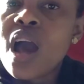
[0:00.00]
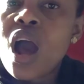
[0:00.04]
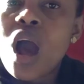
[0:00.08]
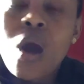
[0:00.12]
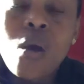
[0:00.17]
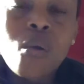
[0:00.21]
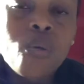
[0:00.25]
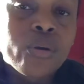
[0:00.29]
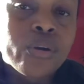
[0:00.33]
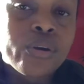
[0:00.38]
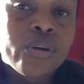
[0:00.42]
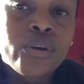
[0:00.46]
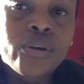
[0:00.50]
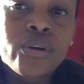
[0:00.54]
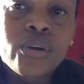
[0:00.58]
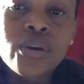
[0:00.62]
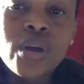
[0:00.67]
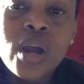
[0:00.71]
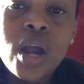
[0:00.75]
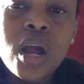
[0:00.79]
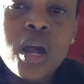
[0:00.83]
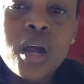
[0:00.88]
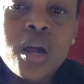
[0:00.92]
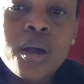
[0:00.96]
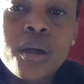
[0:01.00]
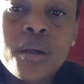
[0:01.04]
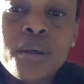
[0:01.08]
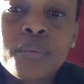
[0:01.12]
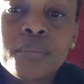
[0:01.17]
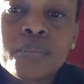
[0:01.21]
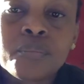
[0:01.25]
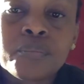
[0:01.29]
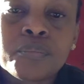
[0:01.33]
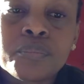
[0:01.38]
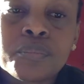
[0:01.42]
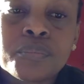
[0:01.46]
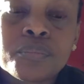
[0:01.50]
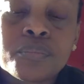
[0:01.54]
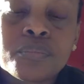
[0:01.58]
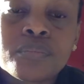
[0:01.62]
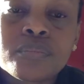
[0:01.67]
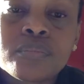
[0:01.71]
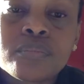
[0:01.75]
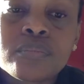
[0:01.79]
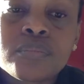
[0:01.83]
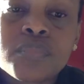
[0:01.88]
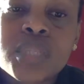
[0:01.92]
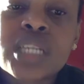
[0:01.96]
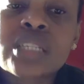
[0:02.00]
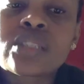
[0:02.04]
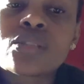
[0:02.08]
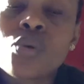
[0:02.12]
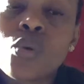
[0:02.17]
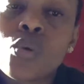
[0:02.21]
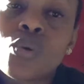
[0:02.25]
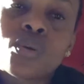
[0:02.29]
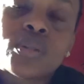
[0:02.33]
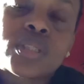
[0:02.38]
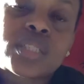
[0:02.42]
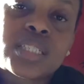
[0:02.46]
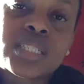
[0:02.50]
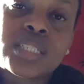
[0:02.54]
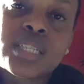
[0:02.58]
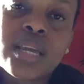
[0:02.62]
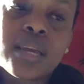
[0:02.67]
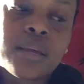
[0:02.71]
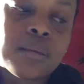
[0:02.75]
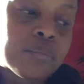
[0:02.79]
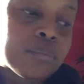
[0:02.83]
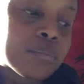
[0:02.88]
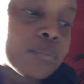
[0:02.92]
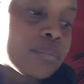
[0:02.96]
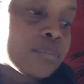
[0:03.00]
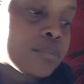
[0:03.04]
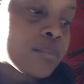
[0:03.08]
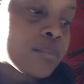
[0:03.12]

hour, that's all the same.